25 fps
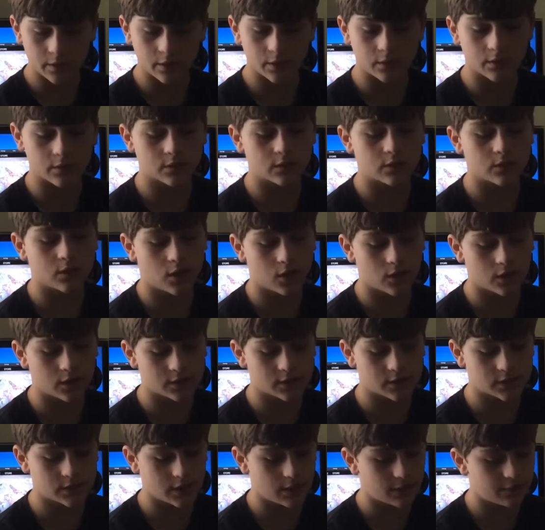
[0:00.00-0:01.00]
of the card
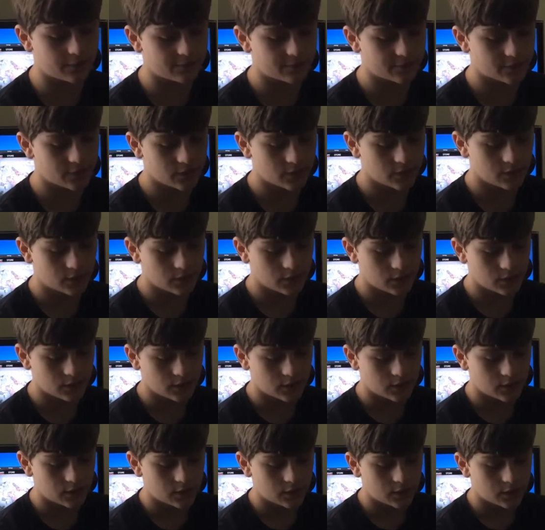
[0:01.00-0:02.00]
itself.
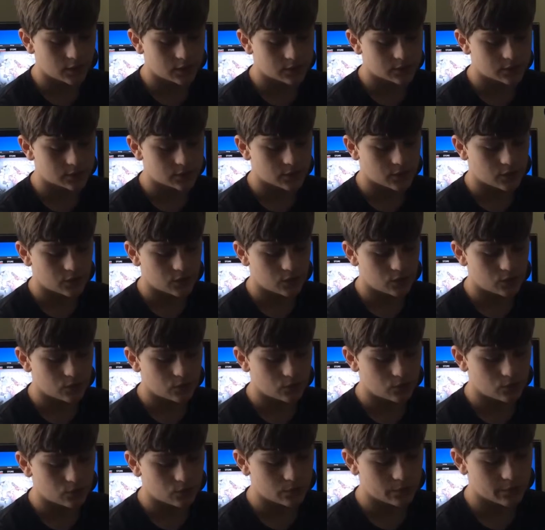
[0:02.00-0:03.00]

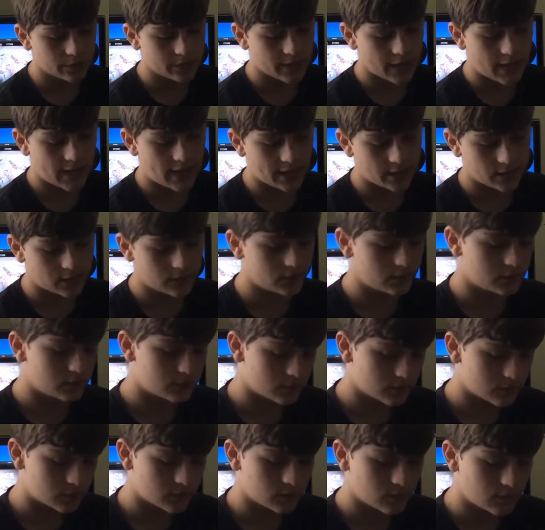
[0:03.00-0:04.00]
So that
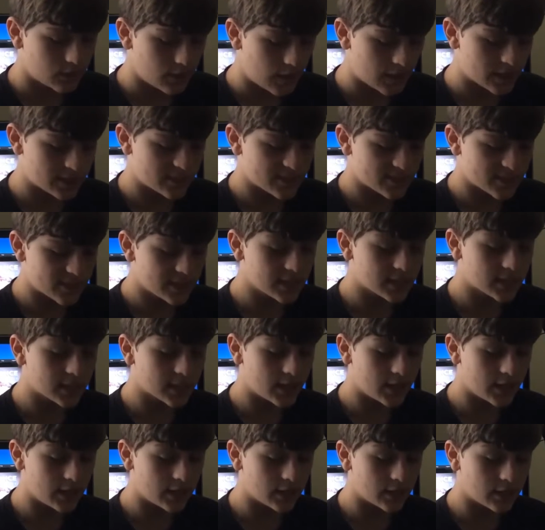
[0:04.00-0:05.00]
I
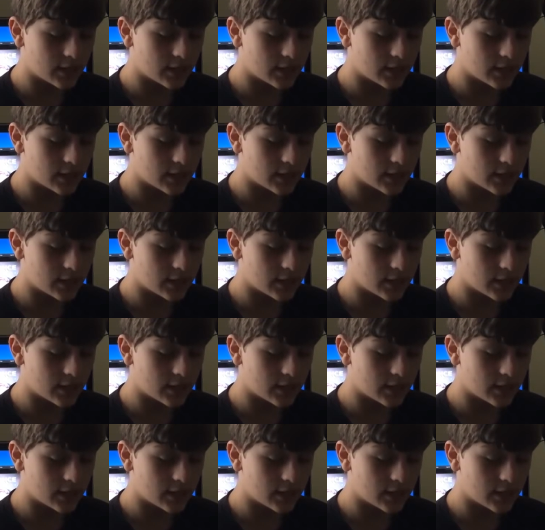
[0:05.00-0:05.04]
think